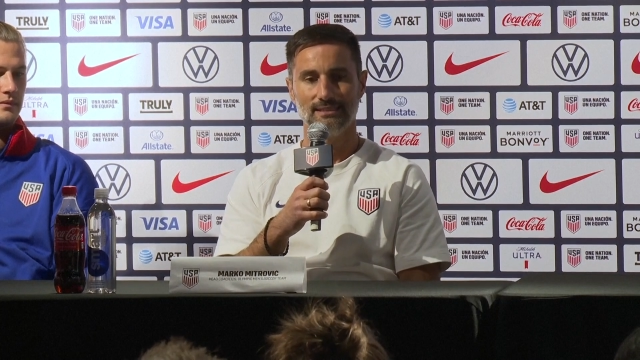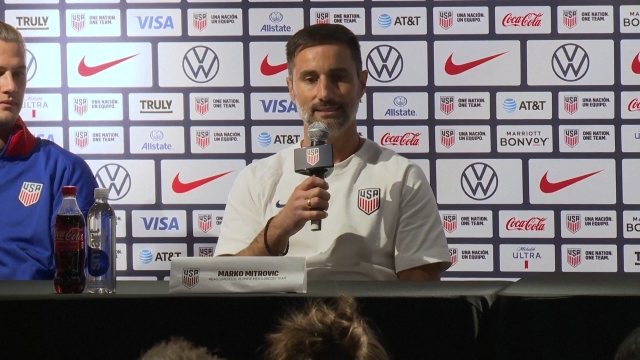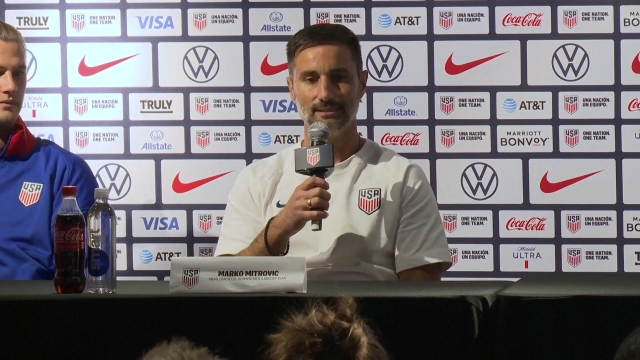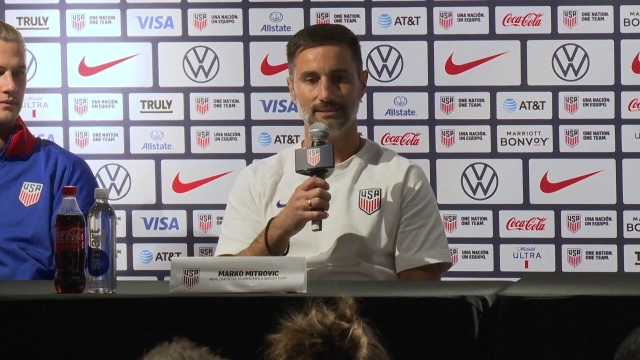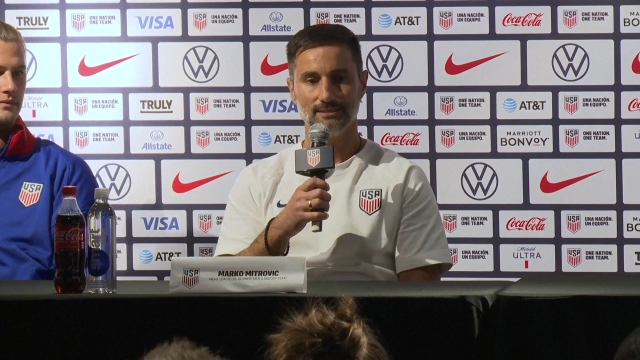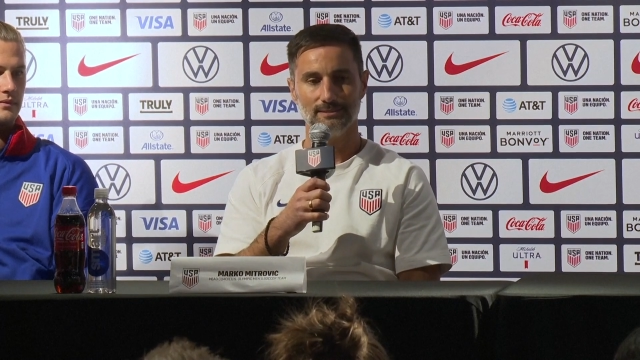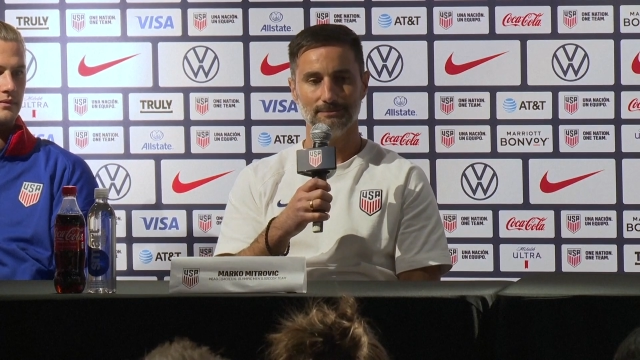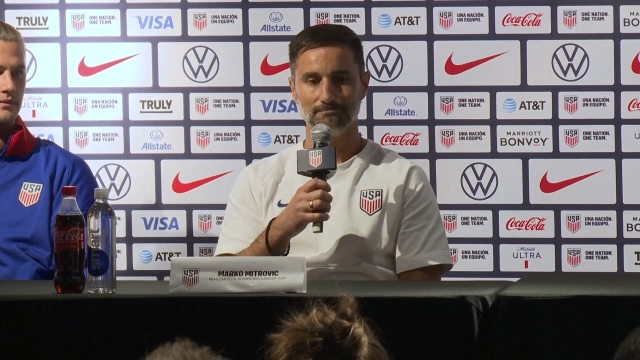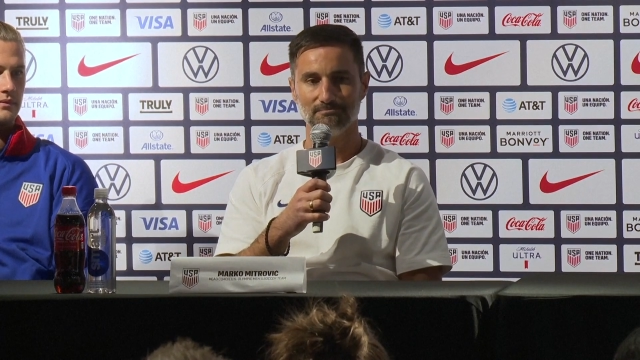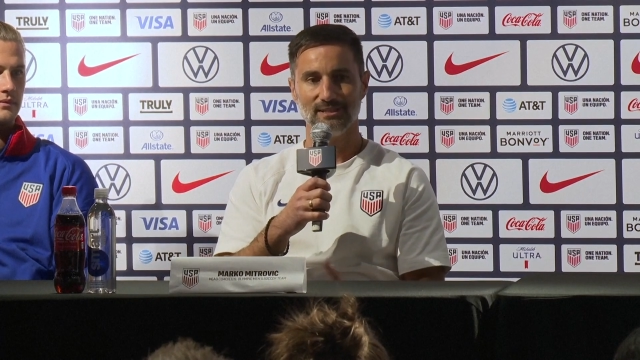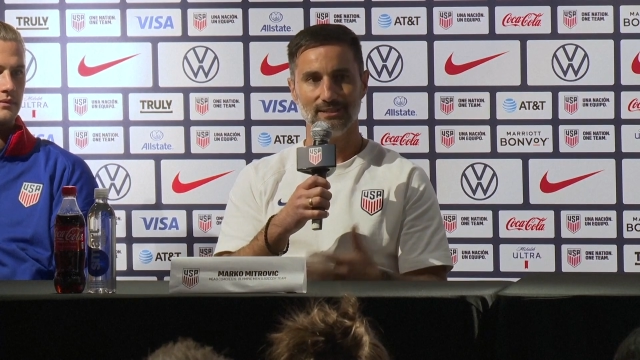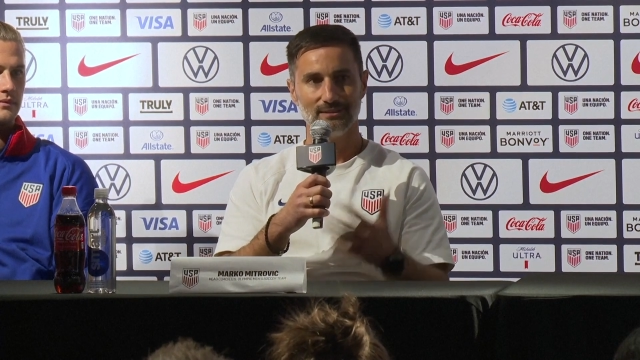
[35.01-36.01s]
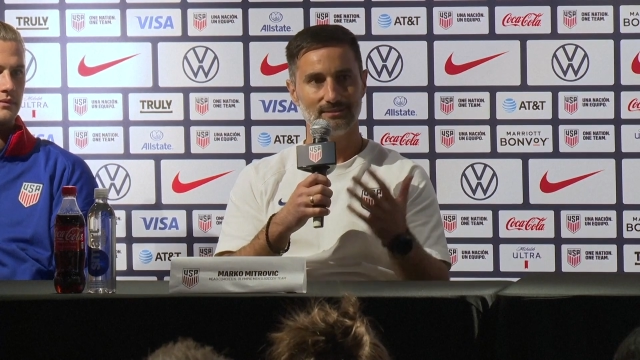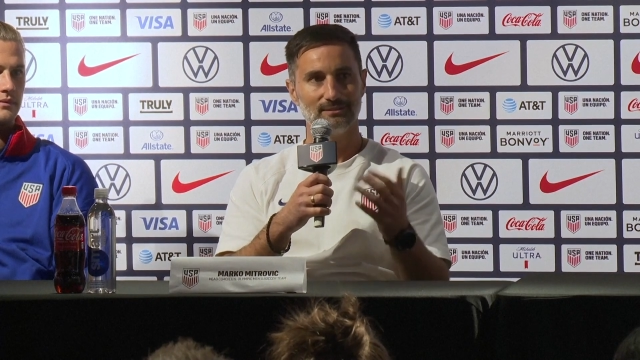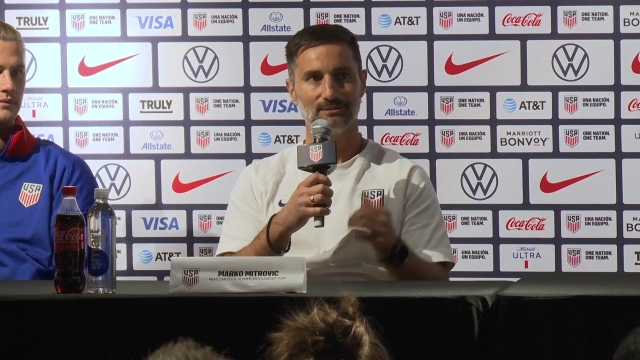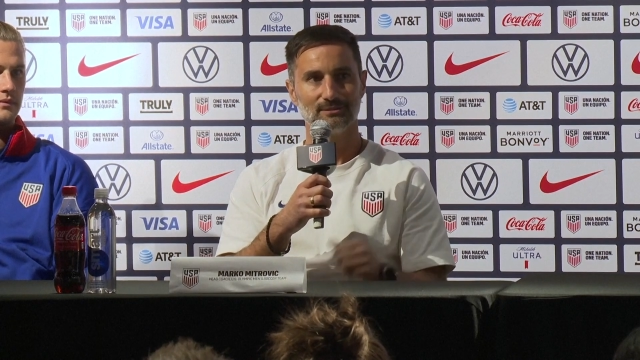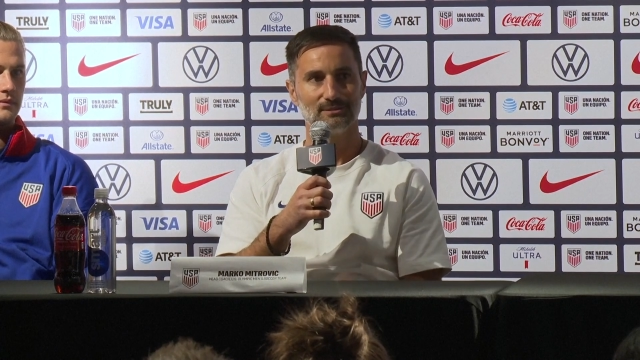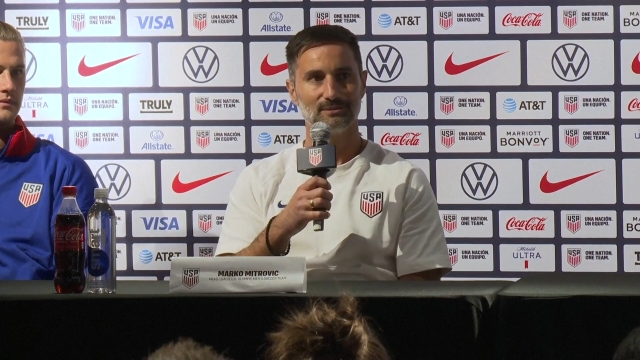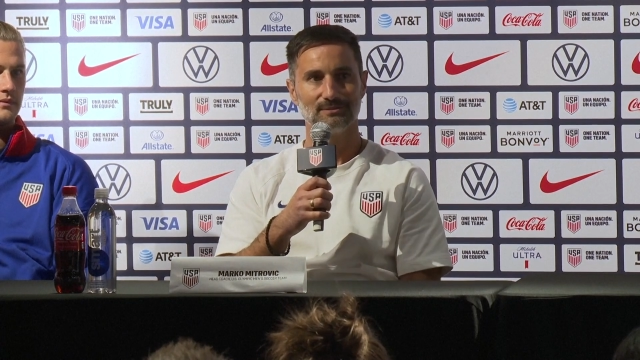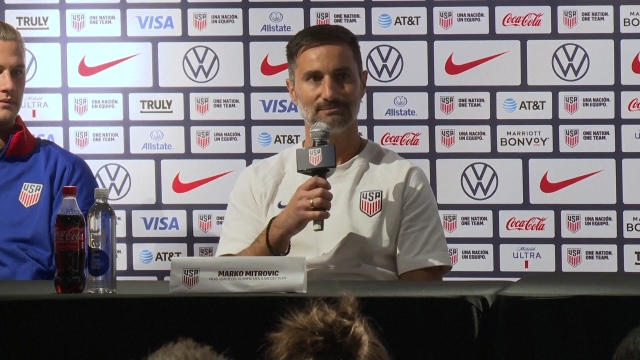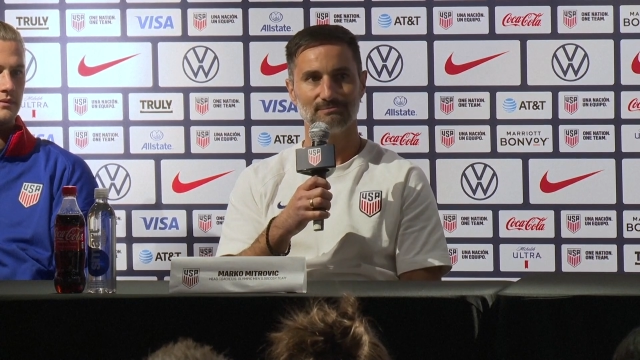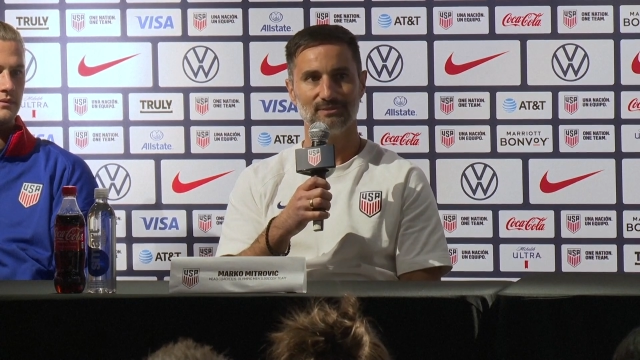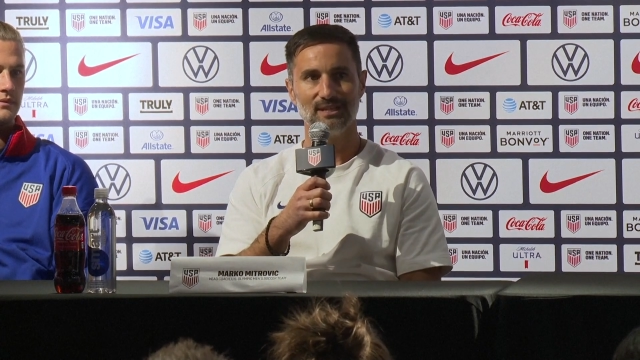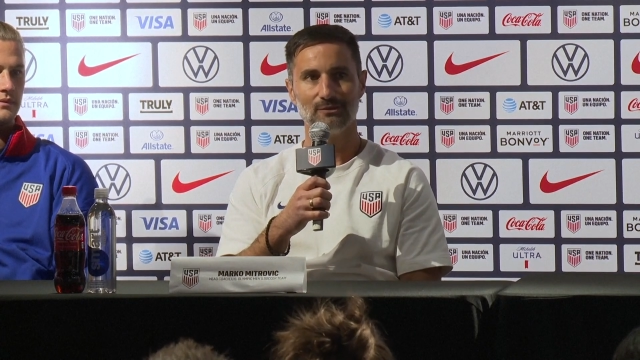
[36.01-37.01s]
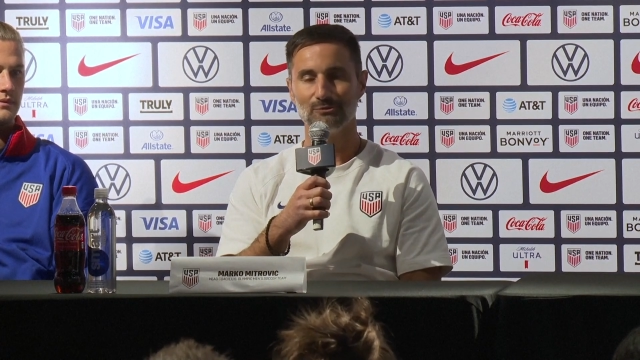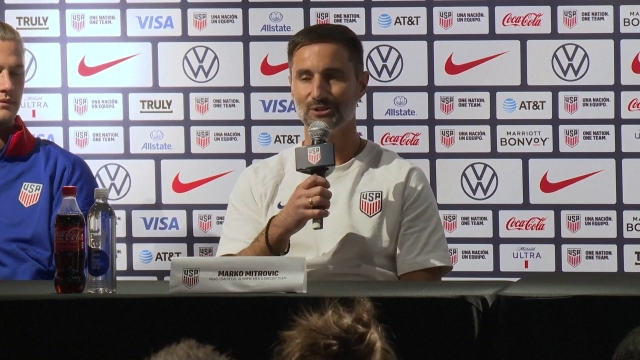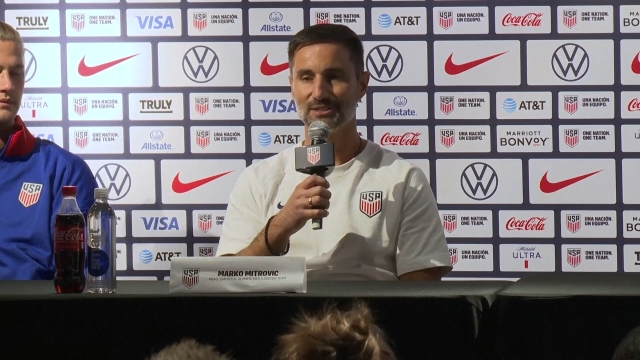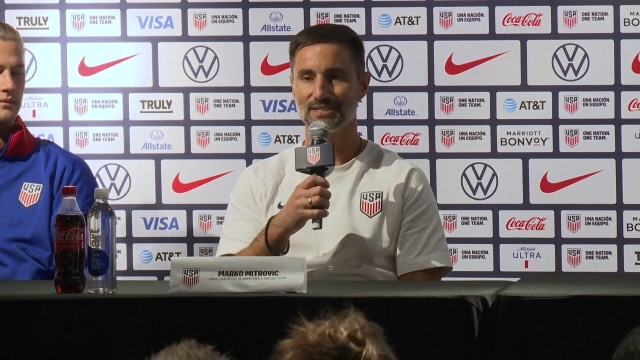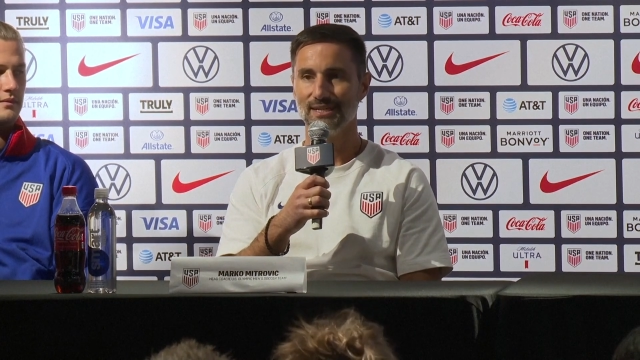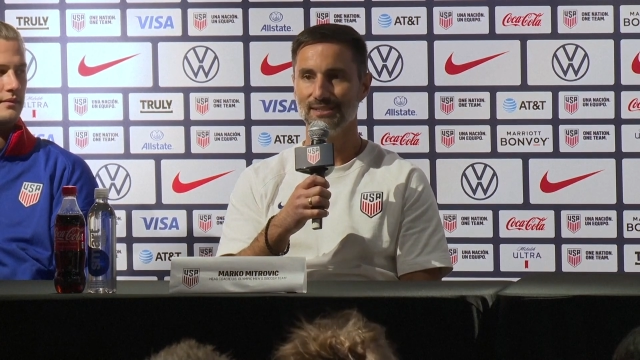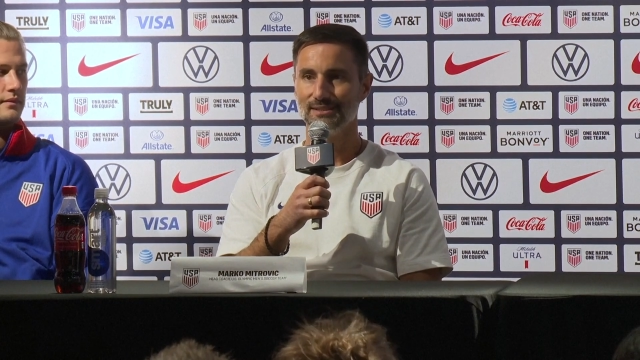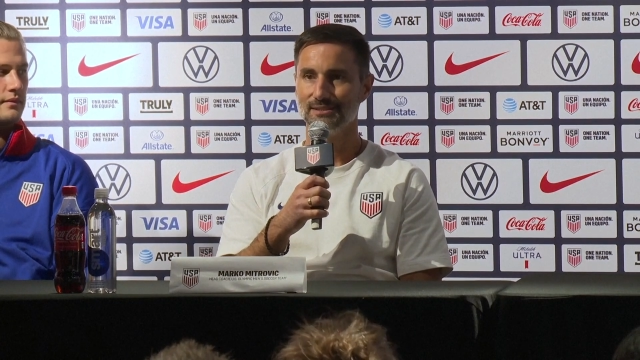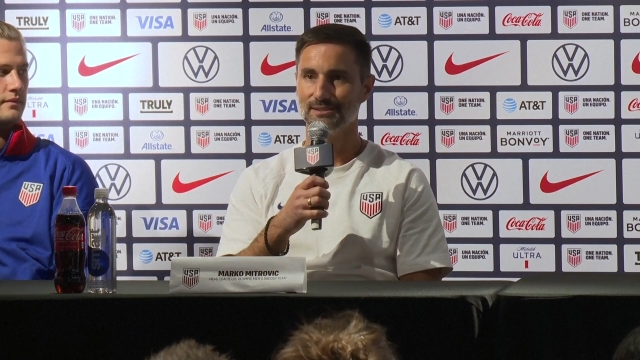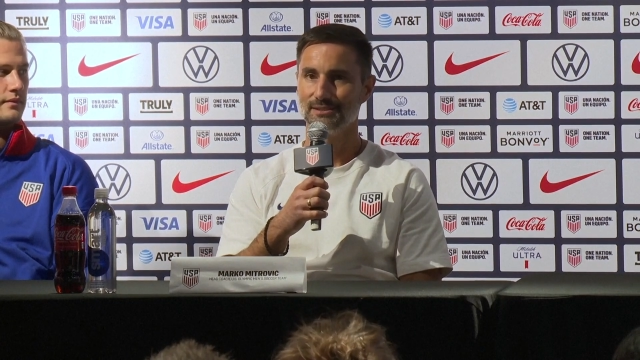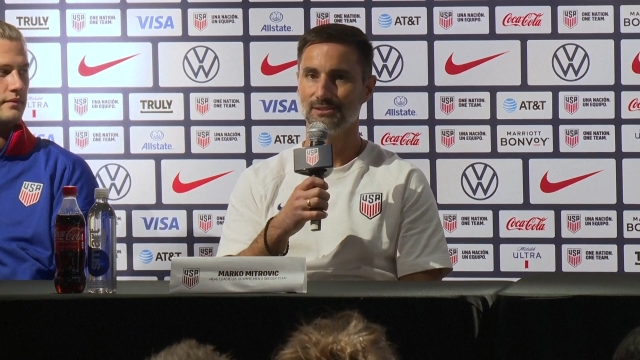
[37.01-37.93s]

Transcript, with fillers: uh, and yeah, we are excited